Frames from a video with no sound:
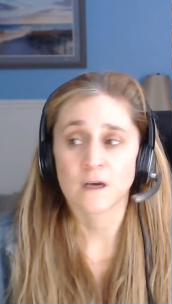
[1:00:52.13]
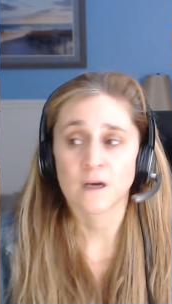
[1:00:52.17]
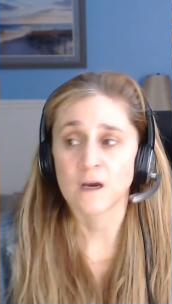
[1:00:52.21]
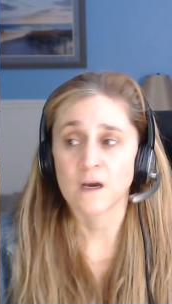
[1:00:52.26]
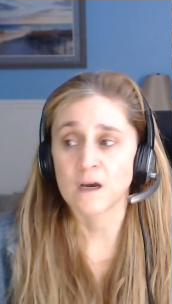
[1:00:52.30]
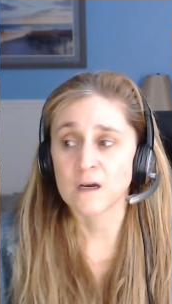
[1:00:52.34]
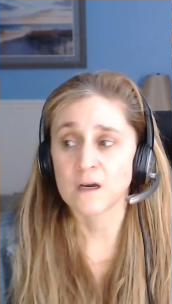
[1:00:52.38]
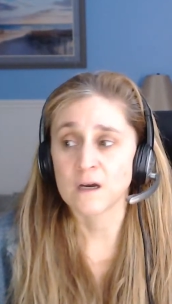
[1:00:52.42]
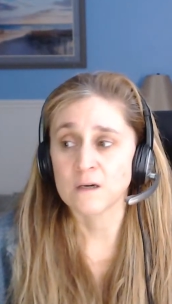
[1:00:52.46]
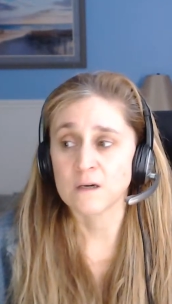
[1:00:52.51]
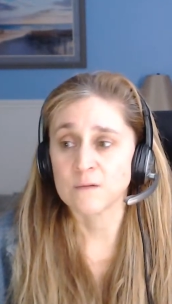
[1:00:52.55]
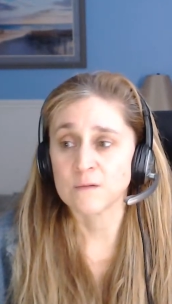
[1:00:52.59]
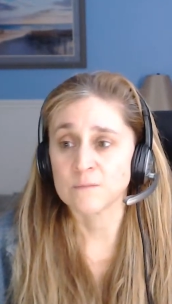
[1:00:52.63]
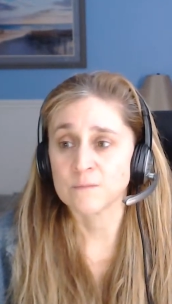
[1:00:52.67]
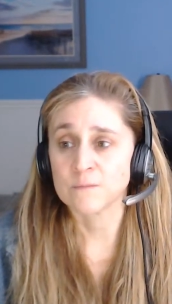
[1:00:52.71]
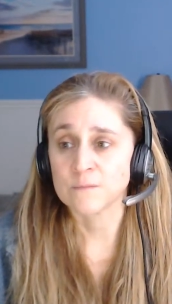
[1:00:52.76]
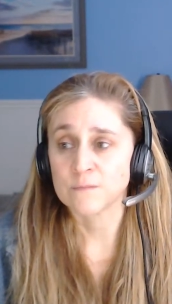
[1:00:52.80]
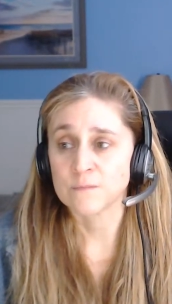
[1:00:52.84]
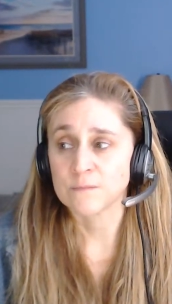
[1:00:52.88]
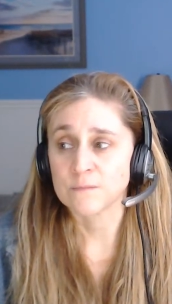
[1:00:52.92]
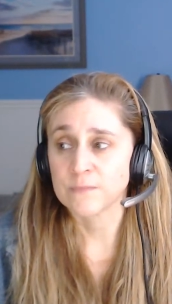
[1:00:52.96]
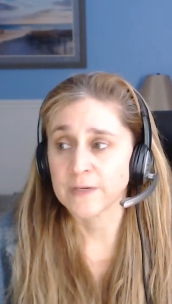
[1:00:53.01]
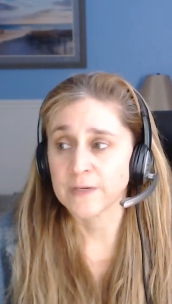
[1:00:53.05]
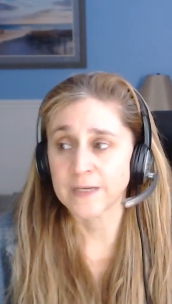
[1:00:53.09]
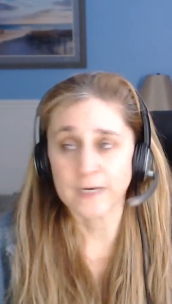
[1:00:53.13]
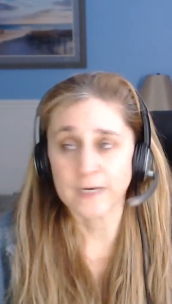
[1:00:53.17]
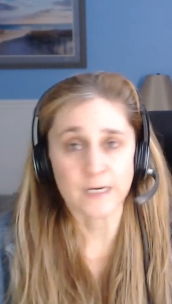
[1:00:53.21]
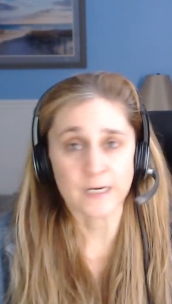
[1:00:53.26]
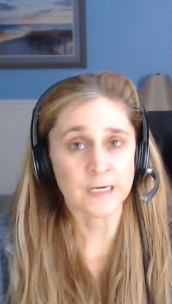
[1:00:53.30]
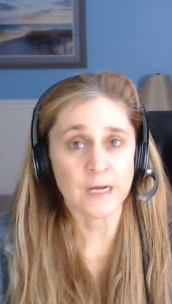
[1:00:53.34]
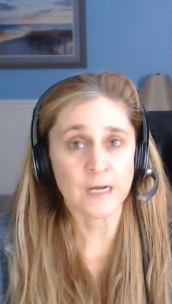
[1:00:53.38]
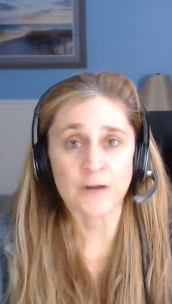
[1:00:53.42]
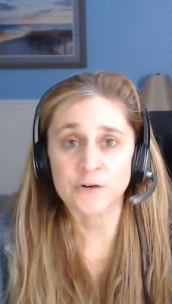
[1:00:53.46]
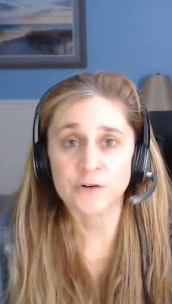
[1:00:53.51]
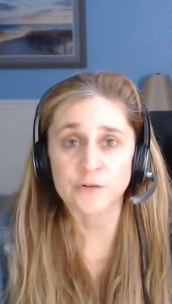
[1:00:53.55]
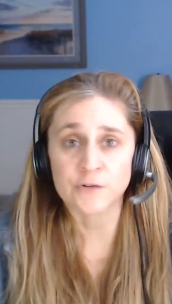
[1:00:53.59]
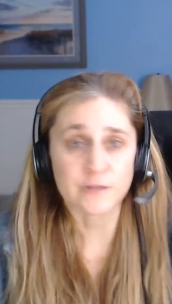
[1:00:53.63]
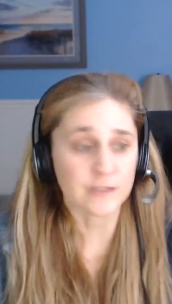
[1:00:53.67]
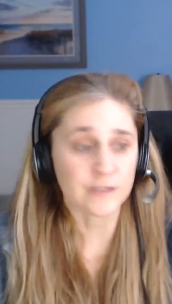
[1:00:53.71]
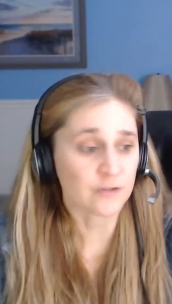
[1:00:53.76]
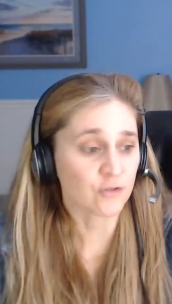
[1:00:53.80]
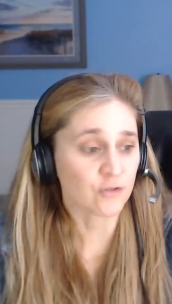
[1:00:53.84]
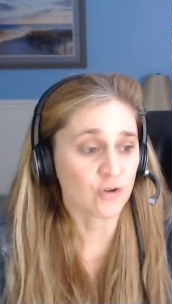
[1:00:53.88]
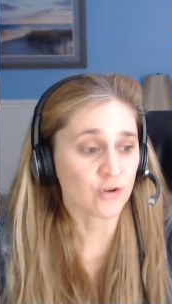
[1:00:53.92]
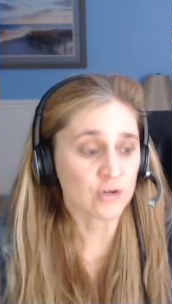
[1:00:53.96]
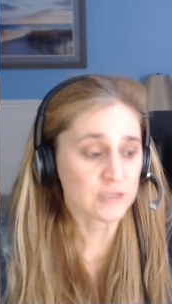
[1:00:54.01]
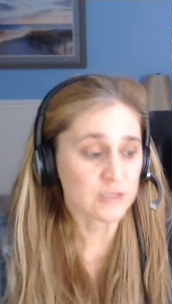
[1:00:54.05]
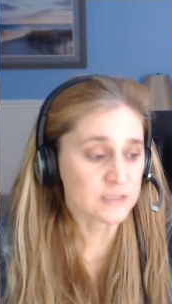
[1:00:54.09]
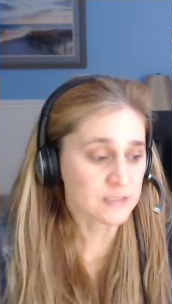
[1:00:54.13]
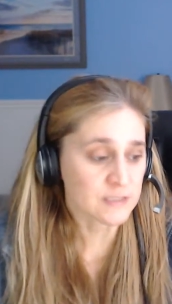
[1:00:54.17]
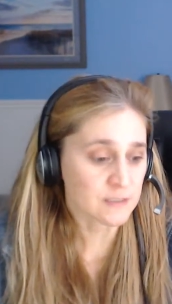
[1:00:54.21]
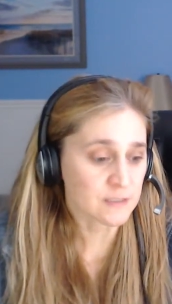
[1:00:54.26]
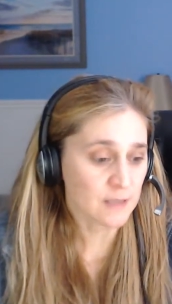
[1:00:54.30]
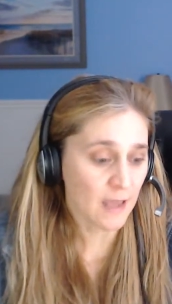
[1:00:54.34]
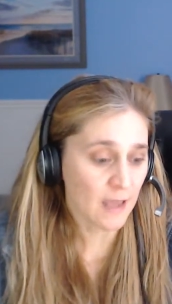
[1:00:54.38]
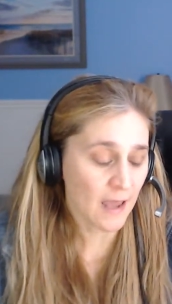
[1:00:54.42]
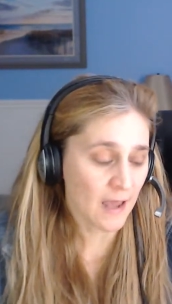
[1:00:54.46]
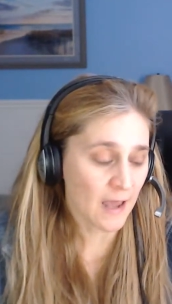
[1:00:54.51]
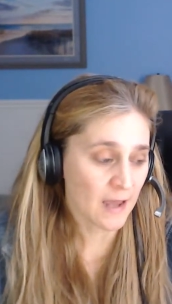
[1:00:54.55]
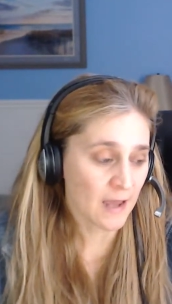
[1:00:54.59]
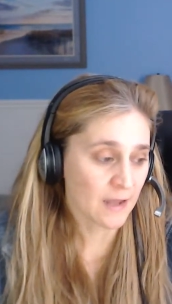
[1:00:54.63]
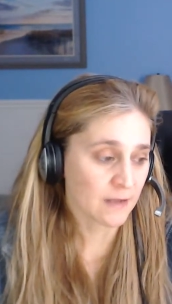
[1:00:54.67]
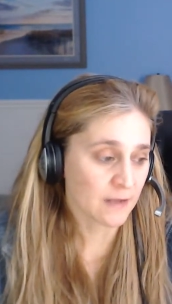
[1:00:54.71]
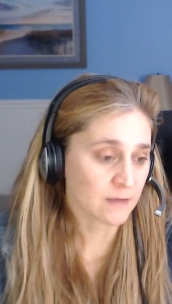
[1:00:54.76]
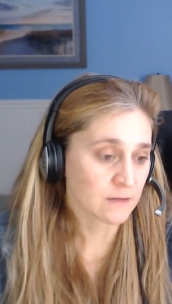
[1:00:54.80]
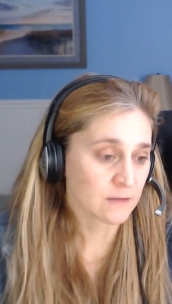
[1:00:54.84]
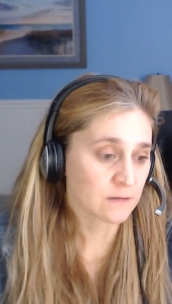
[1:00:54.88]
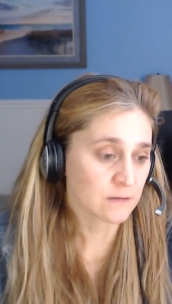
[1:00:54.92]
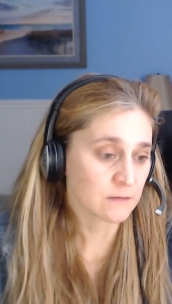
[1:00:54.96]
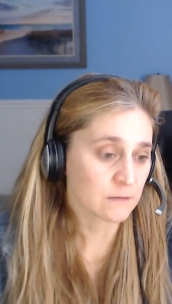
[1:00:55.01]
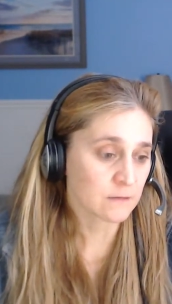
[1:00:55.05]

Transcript: And I not only looked at